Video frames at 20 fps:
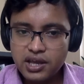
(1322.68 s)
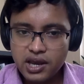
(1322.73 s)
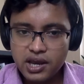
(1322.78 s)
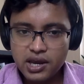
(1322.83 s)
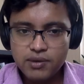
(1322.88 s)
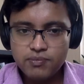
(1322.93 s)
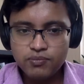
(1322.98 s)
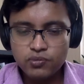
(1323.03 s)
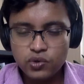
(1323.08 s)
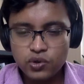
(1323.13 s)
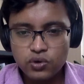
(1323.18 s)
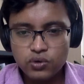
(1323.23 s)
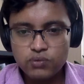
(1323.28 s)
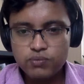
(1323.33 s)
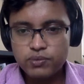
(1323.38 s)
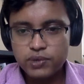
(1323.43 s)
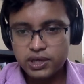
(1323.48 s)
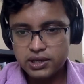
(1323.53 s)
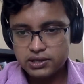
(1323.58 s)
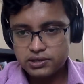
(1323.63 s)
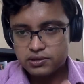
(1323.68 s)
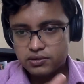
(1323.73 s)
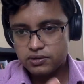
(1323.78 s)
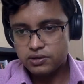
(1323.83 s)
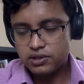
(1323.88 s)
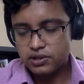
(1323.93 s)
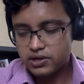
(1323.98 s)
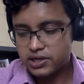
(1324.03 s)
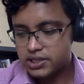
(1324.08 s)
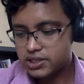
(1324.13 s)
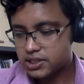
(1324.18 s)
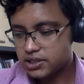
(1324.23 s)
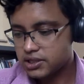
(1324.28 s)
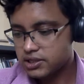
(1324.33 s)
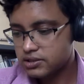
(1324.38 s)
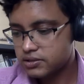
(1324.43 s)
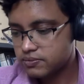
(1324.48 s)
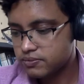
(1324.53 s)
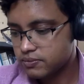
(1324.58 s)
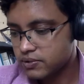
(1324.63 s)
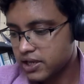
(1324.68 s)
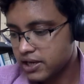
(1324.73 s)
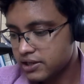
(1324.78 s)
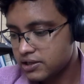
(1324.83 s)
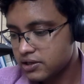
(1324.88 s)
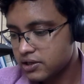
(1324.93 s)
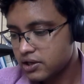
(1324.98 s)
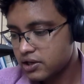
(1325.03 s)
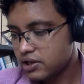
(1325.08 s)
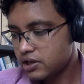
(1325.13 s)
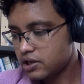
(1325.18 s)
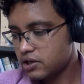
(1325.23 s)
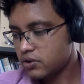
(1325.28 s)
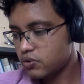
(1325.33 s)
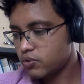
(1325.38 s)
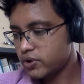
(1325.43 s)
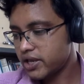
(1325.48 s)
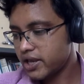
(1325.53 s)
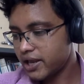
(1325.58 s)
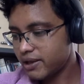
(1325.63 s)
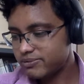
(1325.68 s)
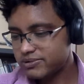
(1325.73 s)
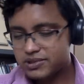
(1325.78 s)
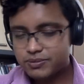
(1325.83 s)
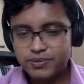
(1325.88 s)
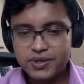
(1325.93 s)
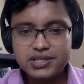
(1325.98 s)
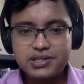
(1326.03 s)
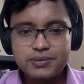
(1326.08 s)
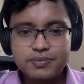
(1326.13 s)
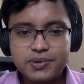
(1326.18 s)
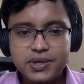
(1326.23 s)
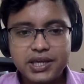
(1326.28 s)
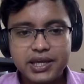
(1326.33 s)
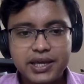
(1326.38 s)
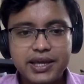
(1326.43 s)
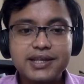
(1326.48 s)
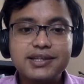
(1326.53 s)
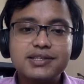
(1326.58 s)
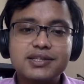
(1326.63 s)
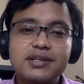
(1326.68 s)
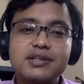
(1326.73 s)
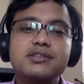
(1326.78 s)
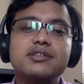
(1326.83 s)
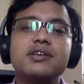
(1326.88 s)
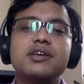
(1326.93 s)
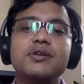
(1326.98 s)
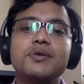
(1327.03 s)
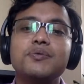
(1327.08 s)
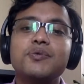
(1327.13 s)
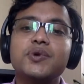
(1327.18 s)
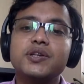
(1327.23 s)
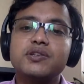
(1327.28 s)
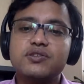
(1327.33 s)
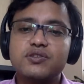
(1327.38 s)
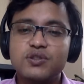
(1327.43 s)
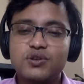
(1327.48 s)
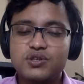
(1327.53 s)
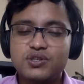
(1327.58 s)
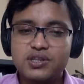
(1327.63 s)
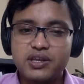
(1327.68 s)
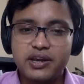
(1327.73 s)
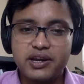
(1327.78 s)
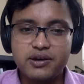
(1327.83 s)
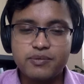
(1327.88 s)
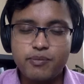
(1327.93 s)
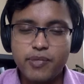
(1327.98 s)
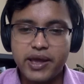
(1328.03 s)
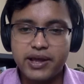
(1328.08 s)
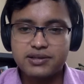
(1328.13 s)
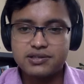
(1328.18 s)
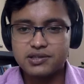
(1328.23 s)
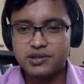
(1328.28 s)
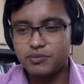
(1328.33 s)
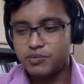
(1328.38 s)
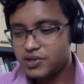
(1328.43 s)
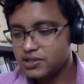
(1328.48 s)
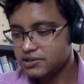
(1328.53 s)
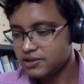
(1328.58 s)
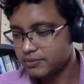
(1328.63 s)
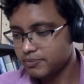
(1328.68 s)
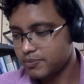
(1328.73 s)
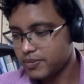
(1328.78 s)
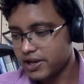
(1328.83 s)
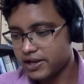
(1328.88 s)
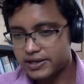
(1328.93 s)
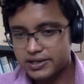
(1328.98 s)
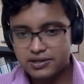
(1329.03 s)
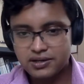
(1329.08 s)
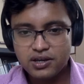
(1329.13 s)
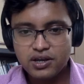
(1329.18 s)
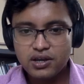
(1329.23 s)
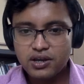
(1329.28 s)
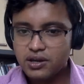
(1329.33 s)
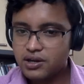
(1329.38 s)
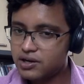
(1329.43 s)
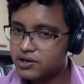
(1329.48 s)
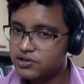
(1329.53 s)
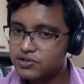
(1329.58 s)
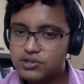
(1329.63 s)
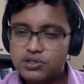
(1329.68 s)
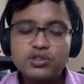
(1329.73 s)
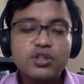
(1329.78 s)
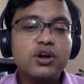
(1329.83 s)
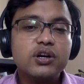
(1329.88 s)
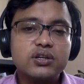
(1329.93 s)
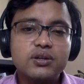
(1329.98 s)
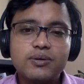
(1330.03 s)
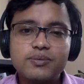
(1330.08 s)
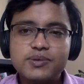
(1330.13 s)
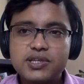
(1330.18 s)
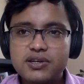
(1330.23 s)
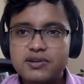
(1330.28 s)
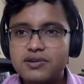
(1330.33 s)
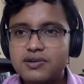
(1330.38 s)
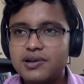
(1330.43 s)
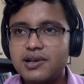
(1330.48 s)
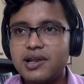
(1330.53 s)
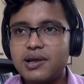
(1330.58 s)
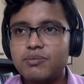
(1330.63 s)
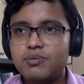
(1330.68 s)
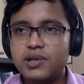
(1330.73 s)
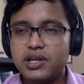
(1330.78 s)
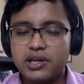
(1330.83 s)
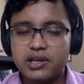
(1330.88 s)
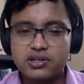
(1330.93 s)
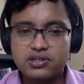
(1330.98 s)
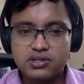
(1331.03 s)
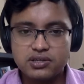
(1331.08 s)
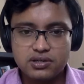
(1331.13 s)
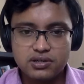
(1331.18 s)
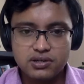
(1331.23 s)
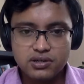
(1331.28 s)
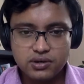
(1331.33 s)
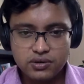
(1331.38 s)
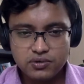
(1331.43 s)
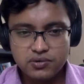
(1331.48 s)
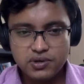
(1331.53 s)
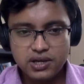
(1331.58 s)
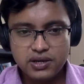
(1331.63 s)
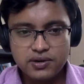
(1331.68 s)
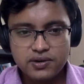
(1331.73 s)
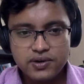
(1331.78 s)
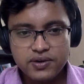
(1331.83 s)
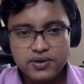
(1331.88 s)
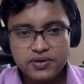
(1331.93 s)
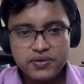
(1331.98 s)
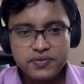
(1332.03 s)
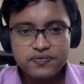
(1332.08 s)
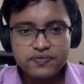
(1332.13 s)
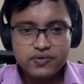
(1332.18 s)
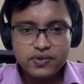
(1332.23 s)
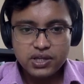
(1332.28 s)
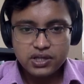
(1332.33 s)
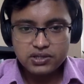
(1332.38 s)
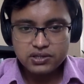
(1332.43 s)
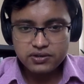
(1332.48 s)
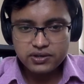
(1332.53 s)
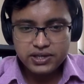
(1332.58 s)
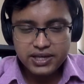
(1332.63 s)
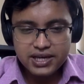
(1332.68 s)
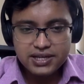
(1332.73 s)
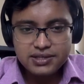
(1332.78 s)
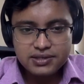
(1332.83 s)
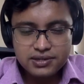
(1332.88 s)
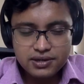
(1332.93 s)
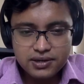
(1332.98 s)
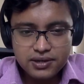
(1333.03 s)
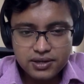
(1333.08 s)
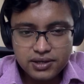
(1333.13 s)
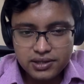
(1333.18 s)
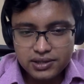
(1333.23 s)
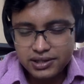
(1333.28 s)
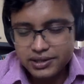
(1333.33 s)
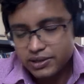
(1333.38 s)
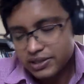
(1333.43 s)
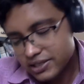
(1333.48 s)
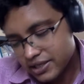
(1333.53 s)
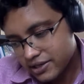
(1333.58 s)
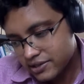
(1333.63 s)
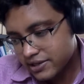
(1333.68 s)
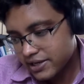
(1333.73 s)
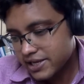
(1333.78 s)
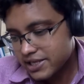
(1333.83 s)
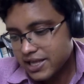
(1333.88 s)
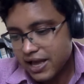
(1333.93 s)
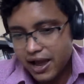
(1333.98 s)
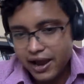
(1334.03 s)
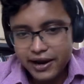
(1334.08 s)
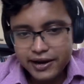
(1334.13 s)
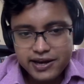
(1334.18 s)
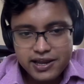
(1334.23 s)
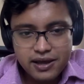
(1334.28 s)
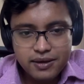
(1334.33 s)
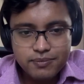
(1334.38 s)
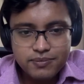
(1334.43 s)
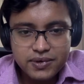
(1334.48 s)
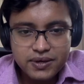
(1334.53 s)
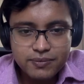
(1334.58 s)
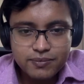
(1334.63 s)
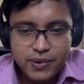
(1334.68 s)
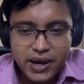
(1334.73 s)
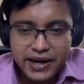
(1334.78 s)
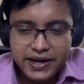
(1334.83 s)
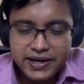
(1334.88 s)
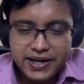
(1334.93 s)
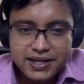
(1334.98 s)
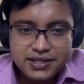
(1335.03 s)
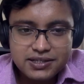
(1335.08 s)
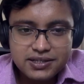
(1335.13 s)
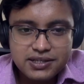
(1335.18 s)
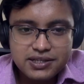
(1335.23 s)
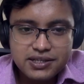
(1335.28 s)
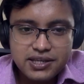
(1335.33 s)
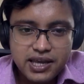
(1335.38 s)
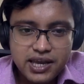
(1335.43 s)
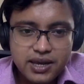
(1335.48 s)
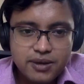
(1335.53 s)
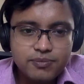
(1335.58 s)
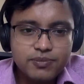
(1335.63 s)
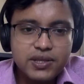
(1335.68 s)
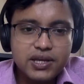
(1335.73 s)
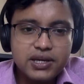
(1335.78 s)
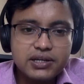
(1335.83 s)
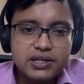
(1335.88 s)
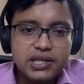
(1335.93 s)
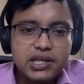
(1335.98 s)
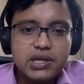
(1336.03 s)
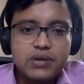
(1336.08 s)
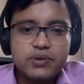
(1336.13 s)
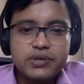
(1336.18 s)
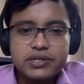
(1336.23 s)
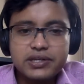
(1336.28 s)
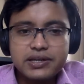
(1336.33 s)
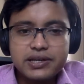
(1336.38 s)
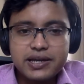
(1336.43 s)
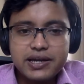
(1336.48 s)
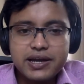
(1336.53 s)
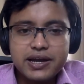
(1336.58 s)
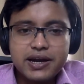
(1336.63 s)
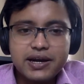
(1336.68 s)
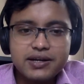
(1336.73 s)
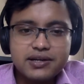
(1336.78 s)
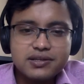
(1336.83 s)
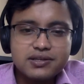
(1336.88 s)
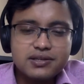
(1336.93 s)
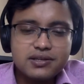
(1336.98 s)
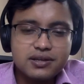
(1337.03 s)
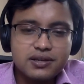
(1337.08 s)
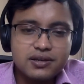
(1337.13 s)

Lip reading: same though, because the reason is that we have specific cases in which the said maxim is applied. It's not of general application. Okay, so yes, essentially the idea is the same, that equity regards